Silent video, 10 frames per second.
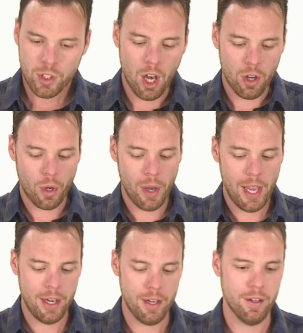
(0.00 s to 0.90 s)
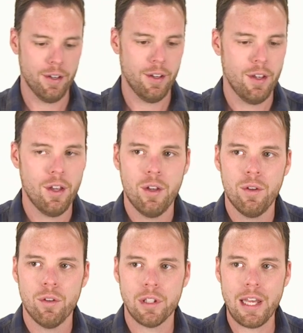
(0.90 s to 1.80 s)
I'll go ahead and
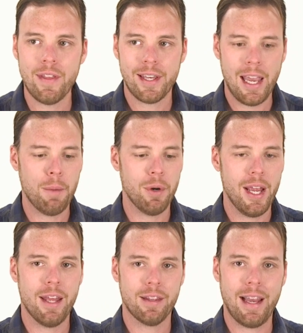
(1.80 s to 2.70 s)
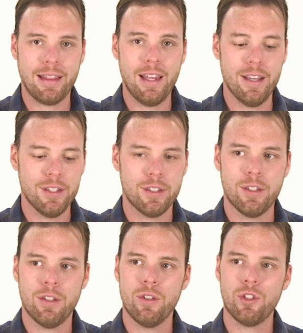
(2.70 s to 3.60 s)
lean the camera in like this,
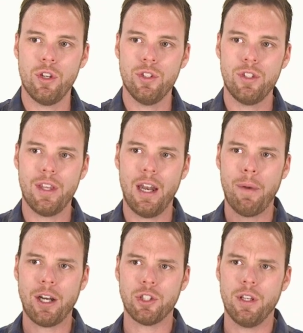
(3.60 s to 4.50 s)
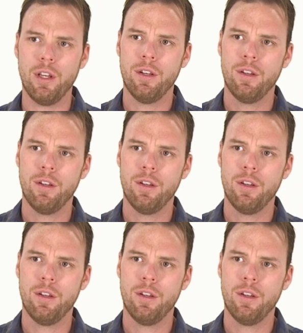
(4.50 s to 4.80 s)
so you see that I'm actually,